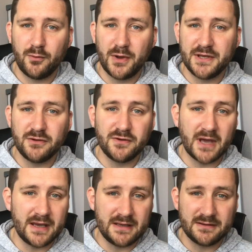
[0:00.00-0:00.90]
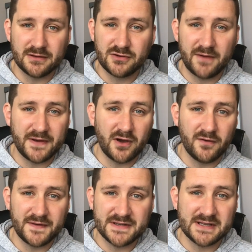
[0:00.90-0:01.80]
Whether you do that in the traffic
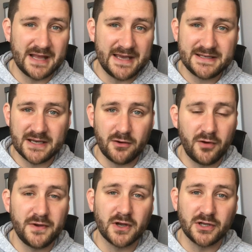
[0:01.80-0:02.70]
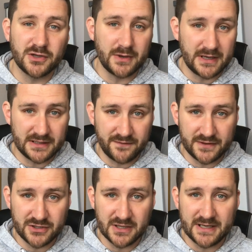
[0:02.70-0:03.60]
office later or if you're going to do it
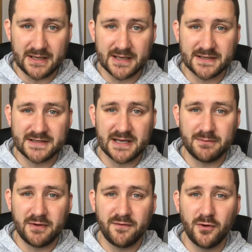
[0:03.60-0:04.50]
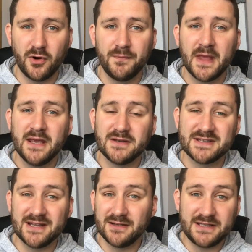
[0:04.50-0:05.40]
individually, as I said before, you
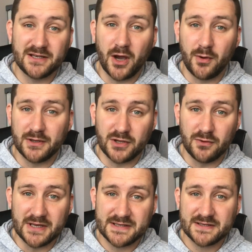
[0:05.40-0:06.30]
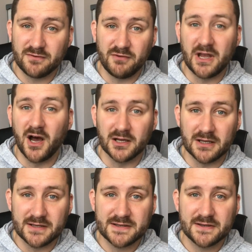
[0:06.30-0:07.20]
still need to go and do this
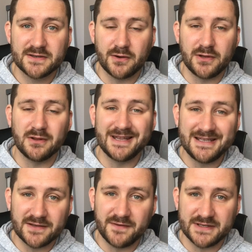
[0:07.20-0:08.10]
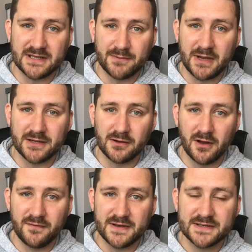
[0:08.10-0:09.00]
regardless. So you'll need to visit the medical
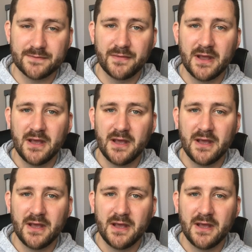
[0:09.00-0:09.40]
office.